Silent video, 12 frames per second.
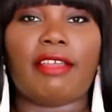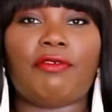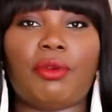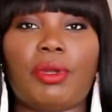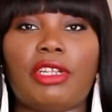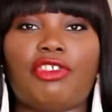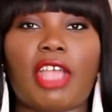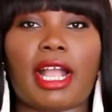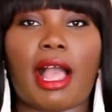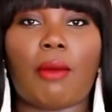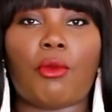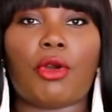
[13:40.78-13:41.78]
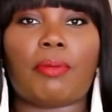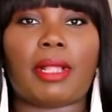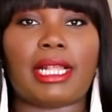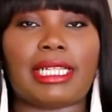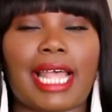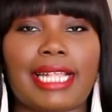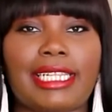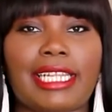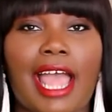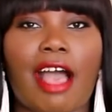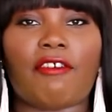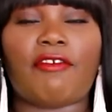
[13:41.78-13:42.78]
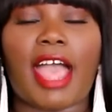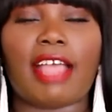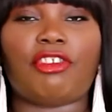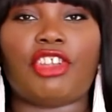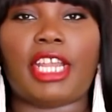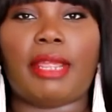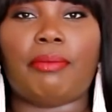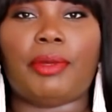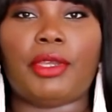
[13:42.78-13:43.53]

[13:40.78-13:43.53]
if you want to check out more plus size style, fashion, and